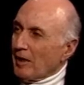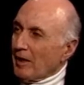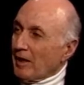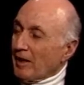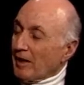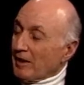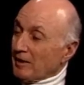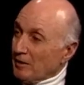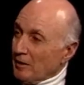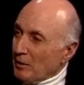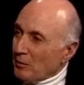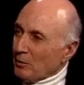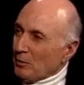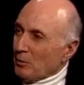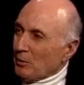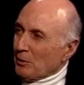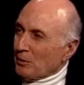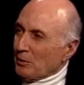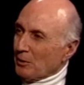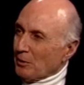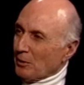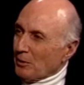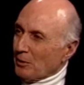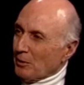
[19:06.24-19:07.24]
I differ
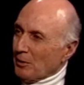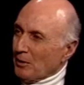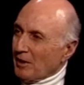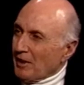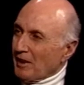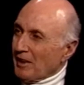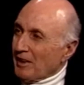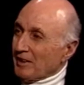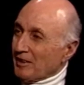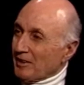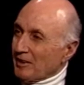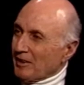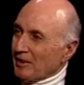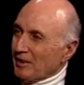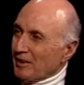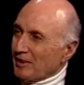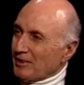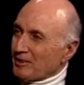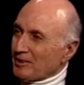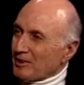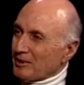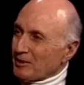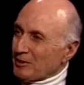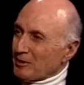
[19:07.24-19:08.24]
with you. I think
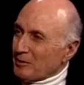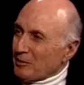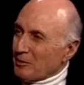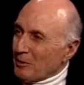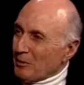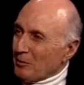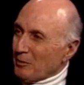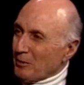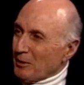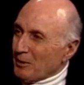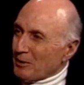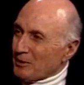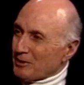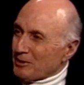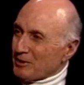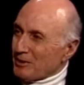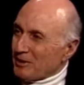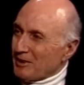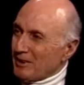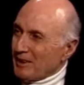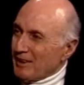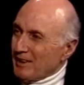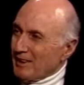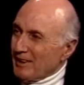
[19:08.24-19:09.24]
it's just the
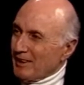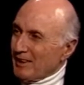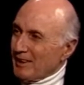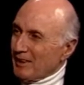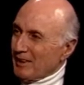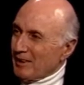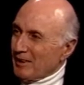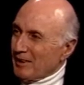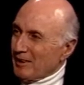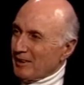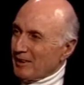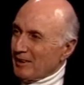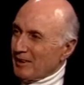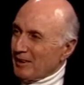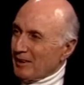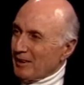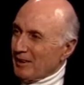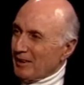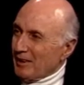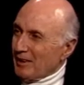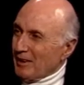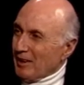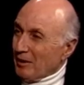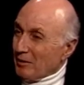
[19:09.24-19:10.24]
reverse.
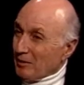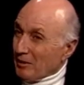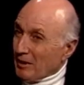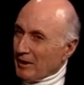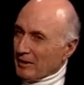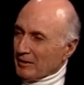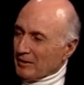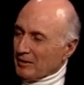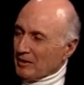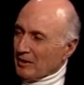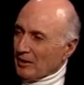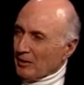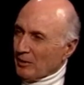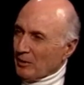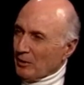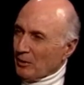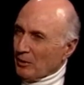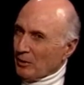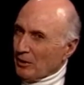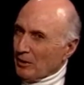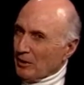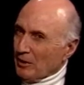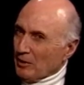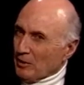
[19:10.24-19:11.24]
I would like to tell the
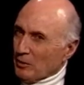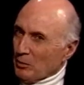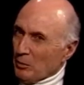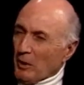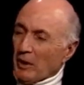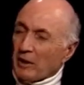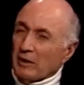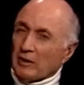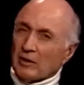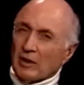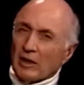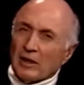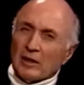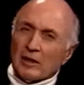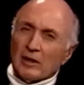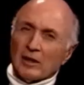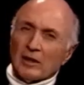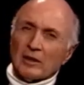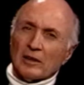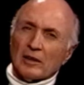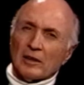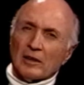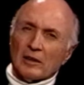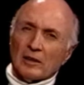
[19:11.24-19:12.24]
audience my take
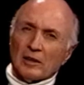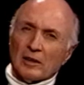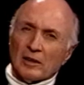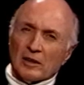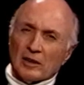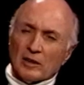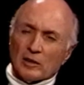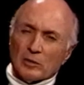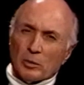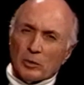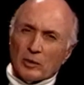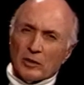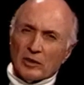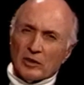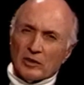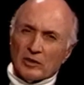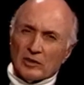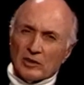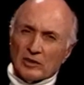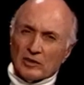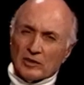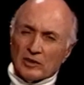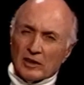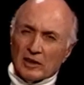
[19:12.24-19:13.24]
on it and
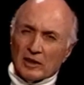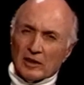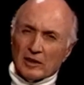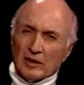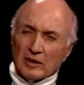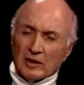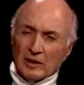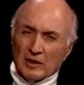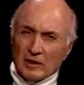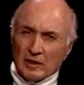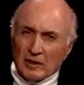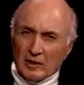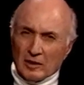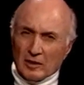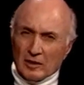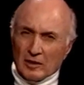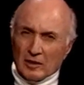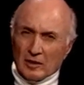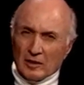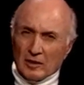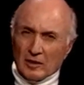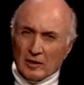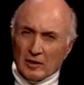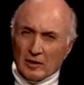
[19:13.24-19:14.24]
experience is that
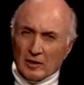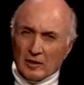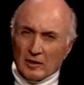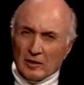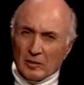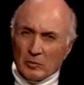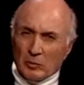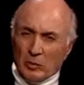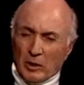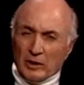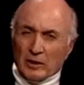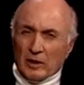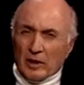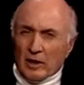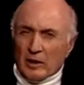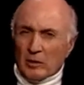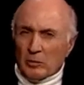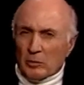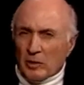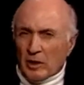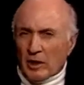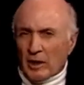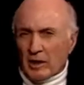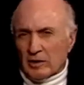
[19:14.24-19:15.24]

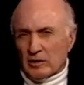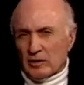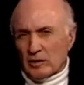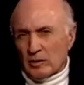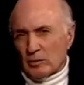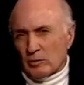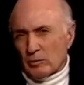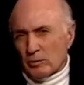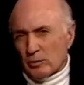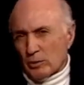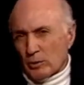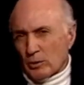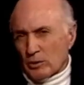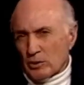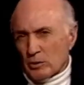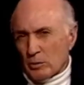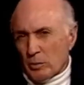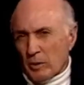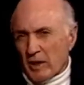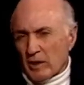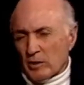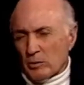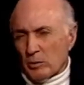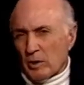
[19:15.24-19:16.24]
botulinum toxin for
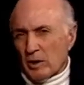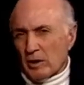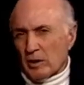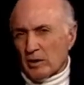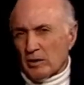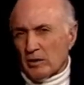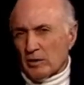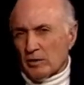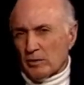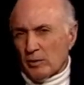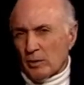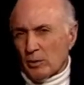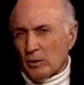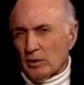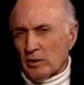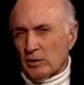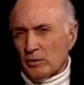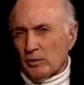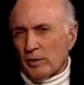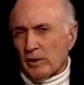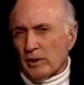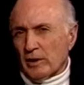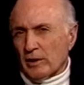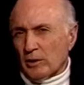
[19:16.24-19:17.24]
spasmodic dysphonia
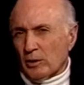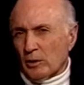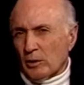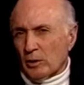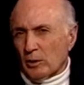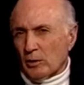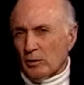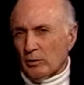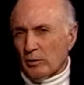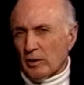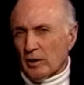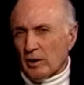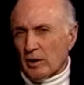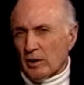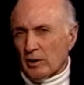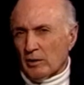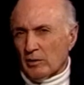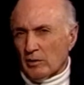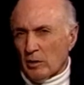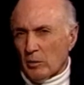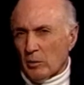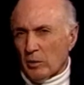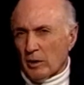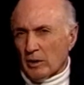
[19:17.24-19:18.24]
is failing all over the
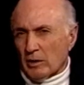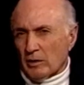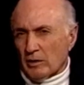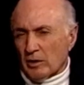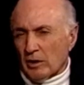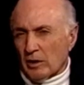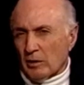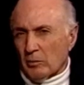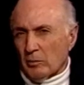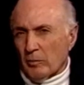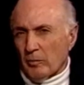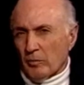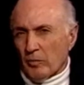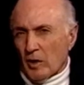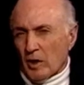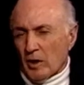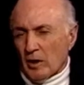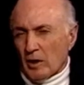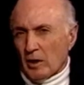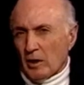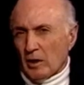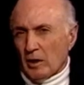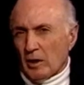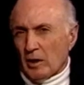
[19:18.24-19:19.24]
country big time.
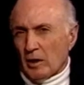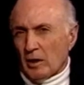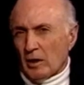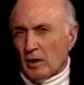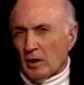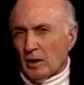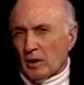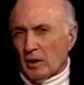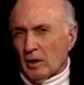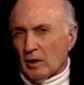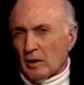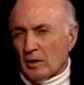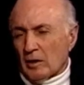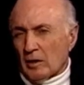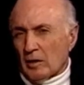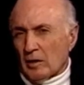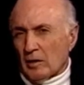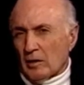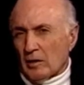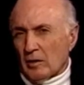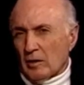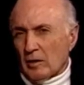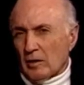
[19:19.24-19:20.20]
And